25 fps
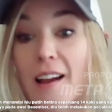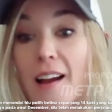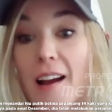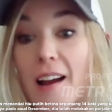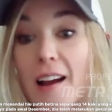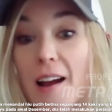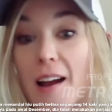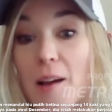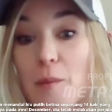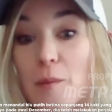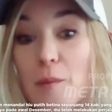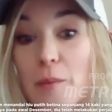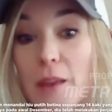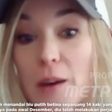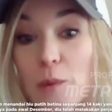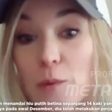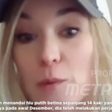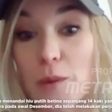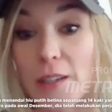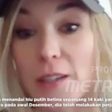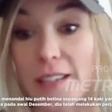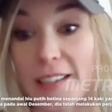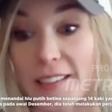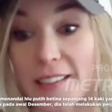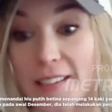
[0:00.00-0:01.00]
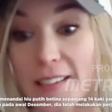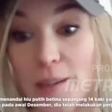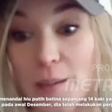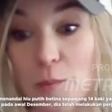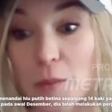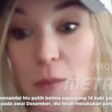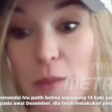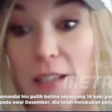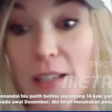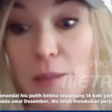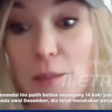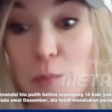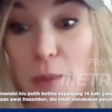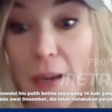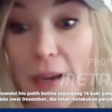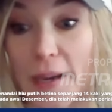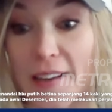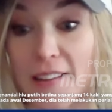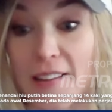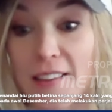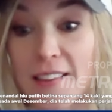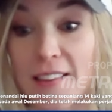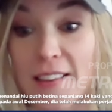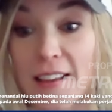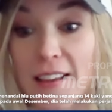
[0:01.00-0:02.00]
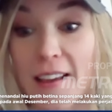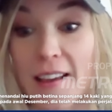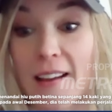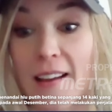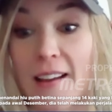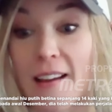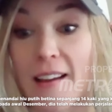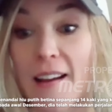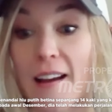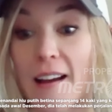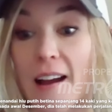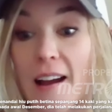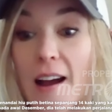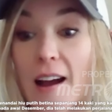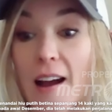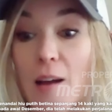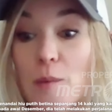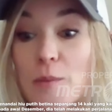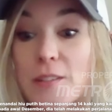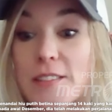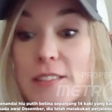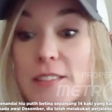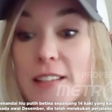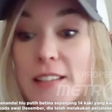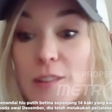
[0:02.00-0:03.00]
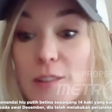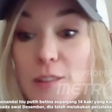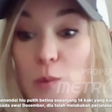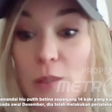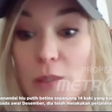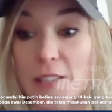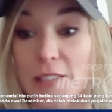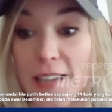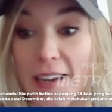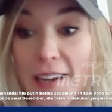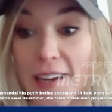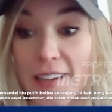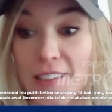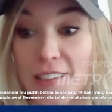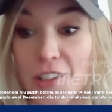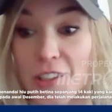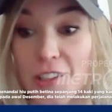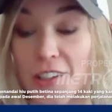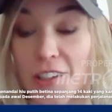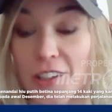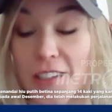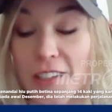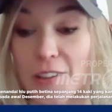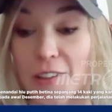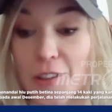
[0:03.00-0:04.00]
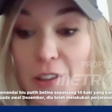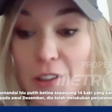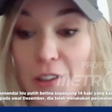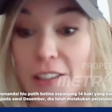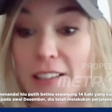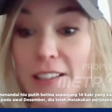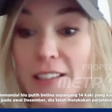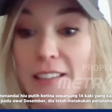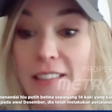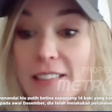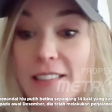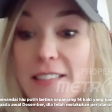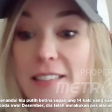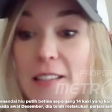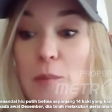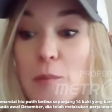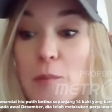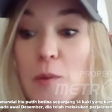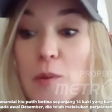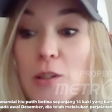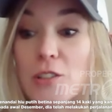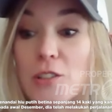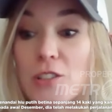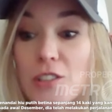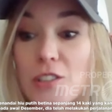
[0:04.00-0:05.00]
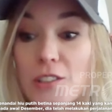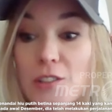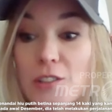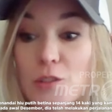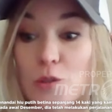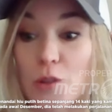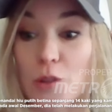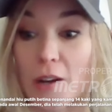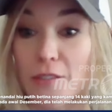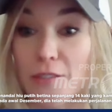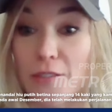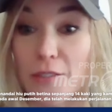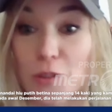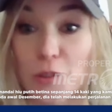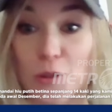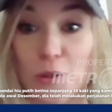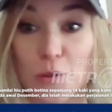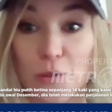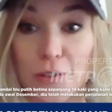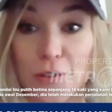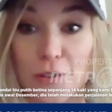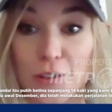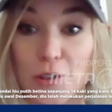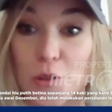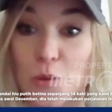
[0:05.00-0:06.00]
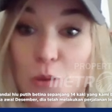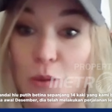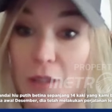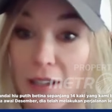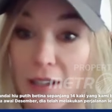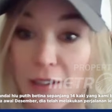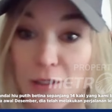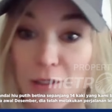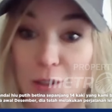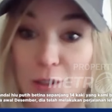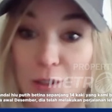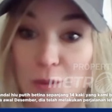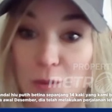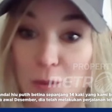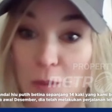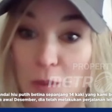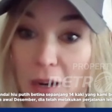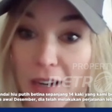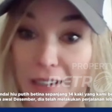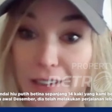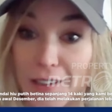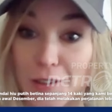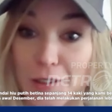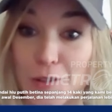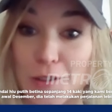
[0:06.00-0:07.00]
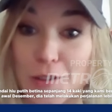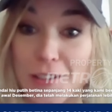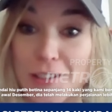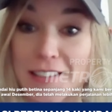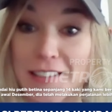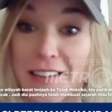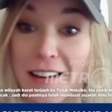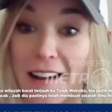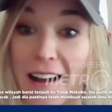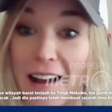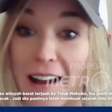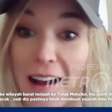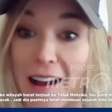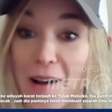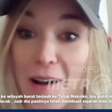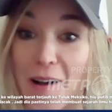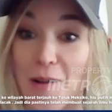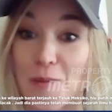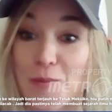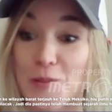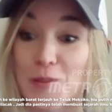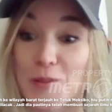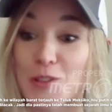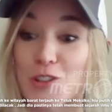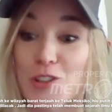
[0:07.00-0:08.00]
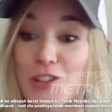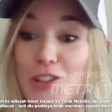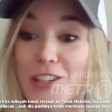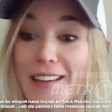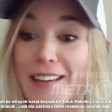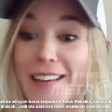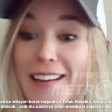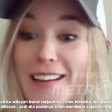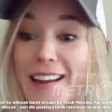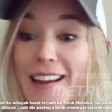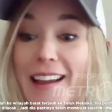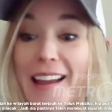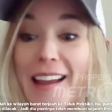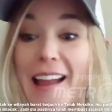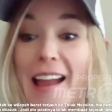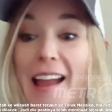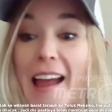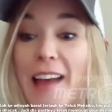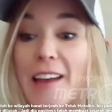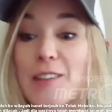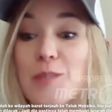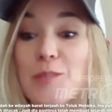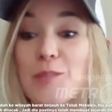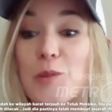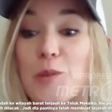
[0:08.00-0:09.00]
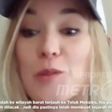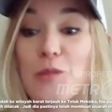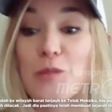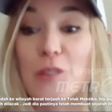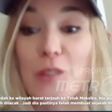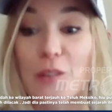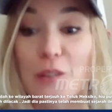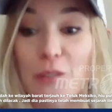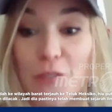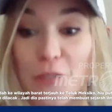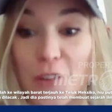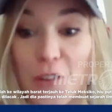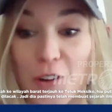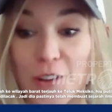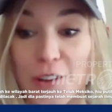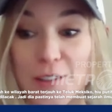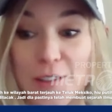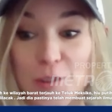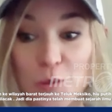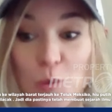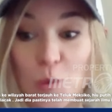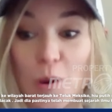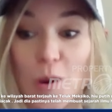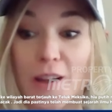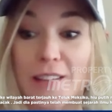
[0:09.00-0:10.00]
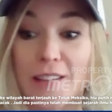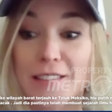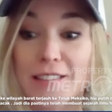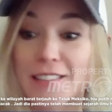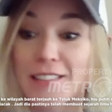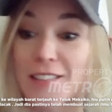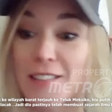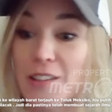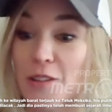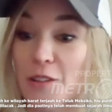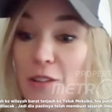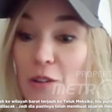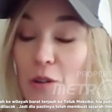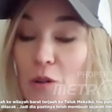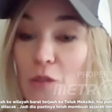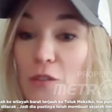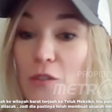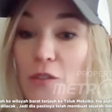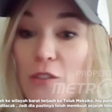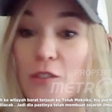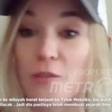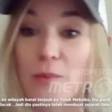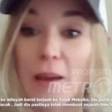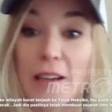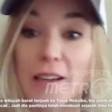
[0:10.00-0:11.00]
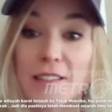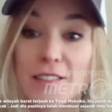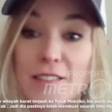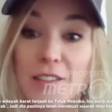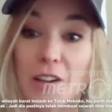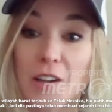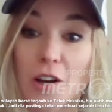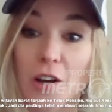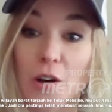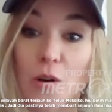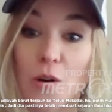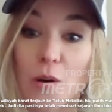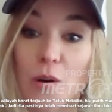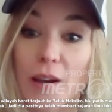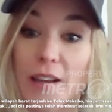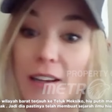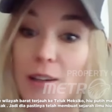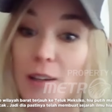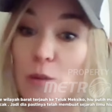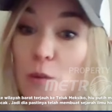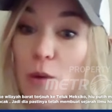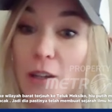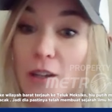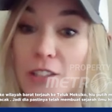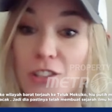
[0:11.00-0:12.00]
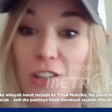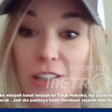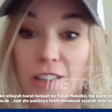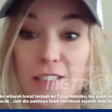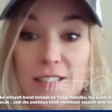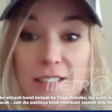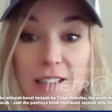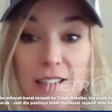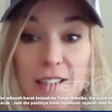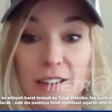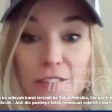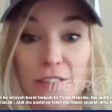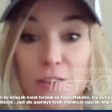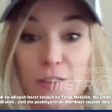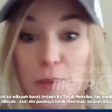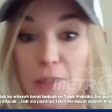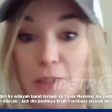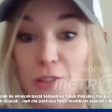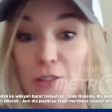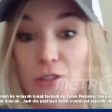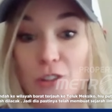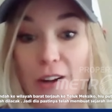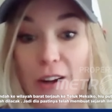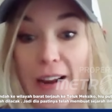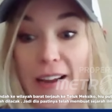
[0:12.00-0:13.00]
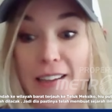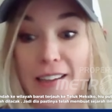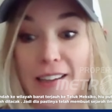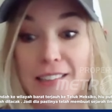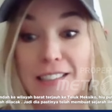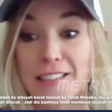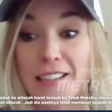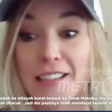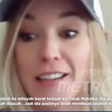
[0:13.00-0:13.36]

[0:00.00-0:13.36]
that we nicknamed Lee Beth. Since we tagged her in early December, she's traveled over 2,000 miles. She has moved the furthest west into the Gulf of Mexico any white shark's ever been tracked.